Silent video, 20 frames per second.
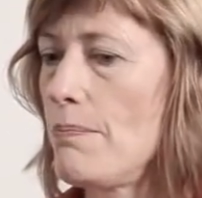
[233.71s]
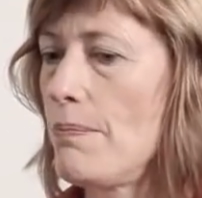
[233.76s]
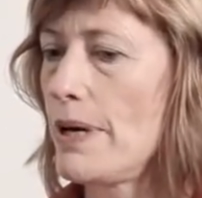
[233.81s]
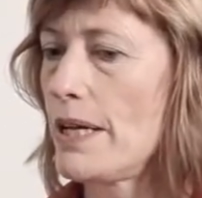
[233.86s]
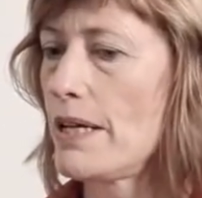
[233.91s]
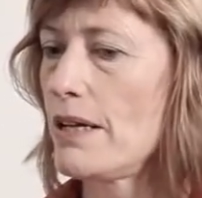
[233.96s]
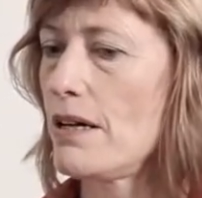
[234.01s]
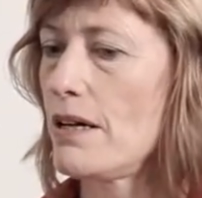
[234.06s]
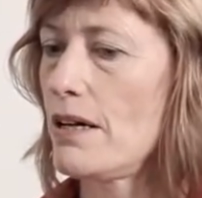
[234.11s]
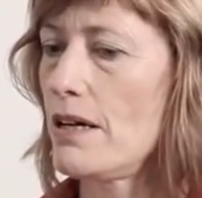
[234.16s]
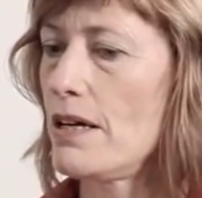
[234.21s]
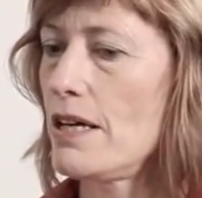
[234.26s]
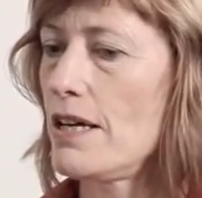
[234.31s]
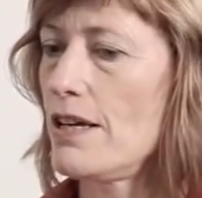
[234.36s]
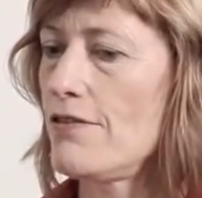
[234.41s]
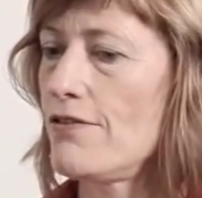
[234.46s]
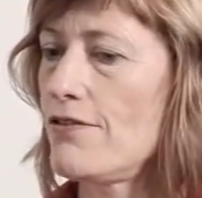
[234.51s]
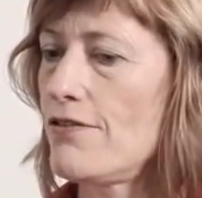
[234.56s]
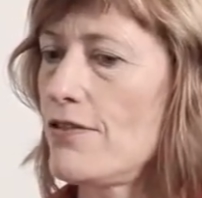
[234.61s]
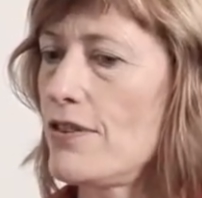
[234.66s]
But
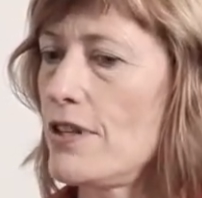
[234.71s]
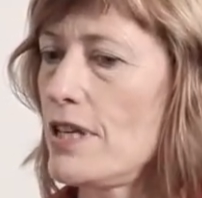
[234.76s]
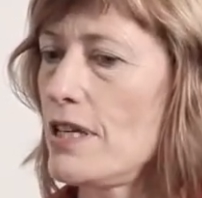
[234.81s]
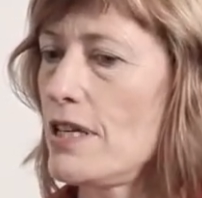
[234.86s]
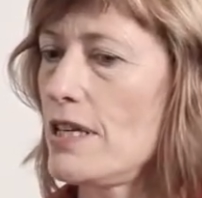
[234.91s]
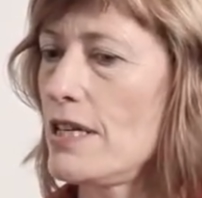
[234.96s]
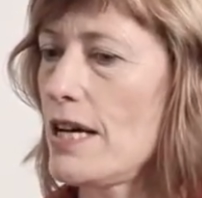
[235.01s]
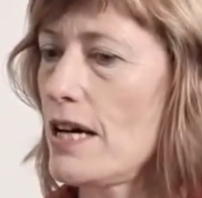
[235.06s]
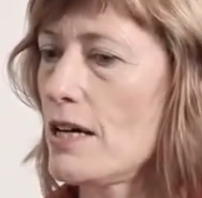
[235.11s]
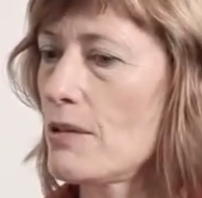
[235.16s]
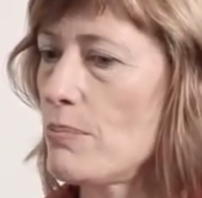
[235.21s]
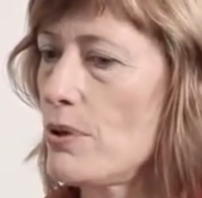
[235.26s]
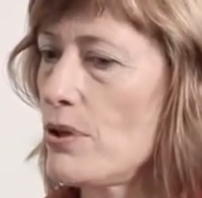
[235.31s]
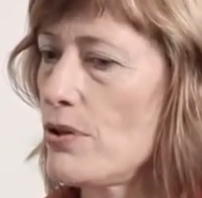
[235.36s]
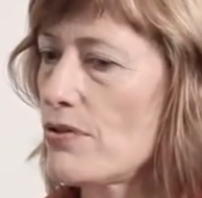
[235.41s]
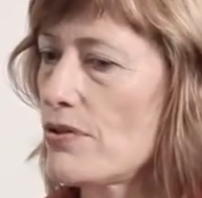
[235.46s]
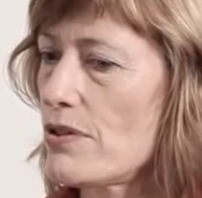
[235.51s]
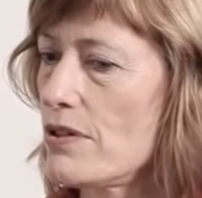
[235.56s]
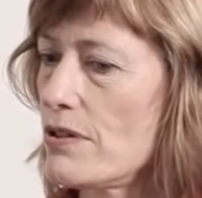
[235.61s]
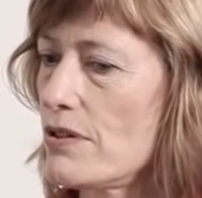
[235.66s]
if the young
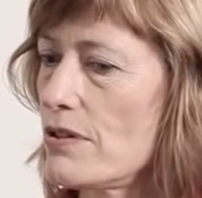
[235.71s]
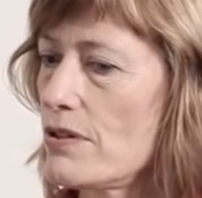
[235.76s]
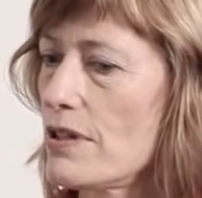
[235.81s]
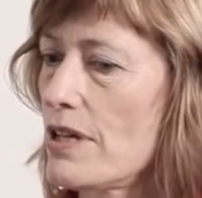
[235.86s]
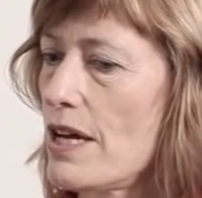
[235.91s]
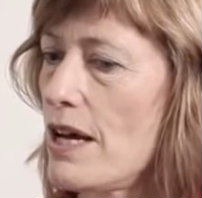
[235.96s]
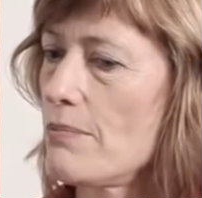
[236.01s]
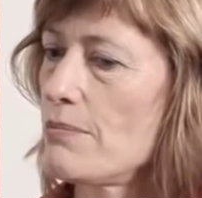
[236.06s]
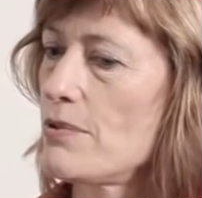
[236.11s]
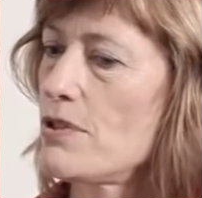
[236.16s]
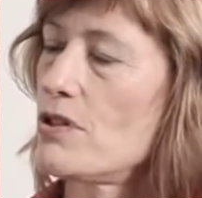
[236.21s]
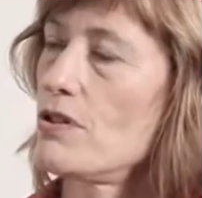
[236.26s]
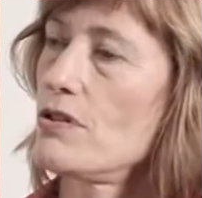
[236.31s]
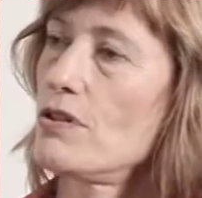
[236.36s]
person comes